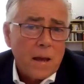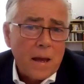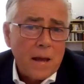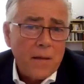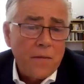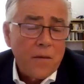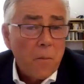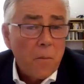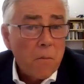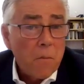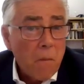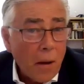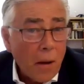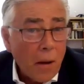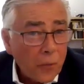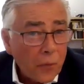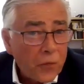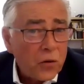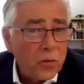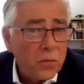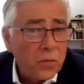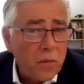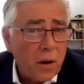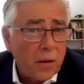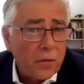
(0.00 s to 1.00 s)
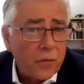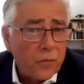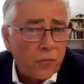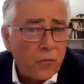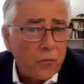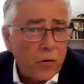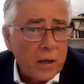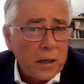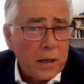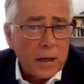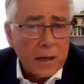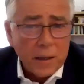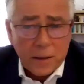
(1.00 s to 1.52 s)
in the month-on-month
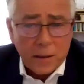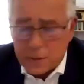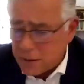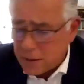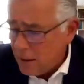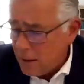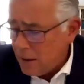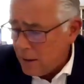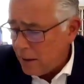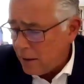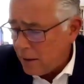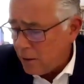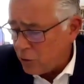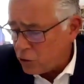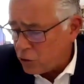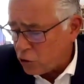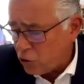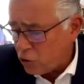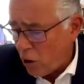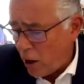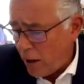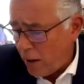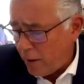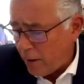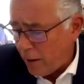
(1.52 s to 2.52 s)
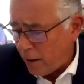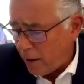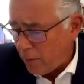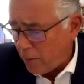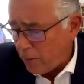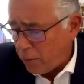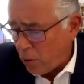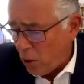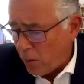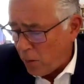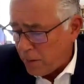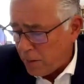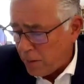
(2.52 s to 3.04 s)
readings in Australian
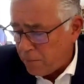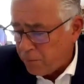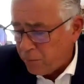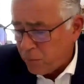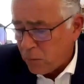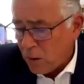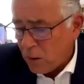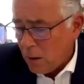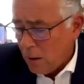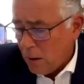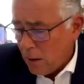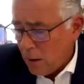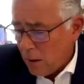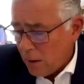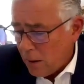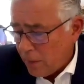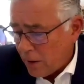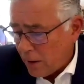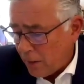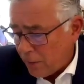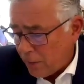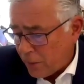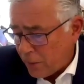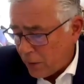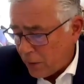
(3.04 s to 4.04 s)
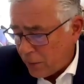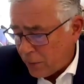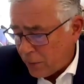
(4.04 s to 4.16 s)
unemployment. The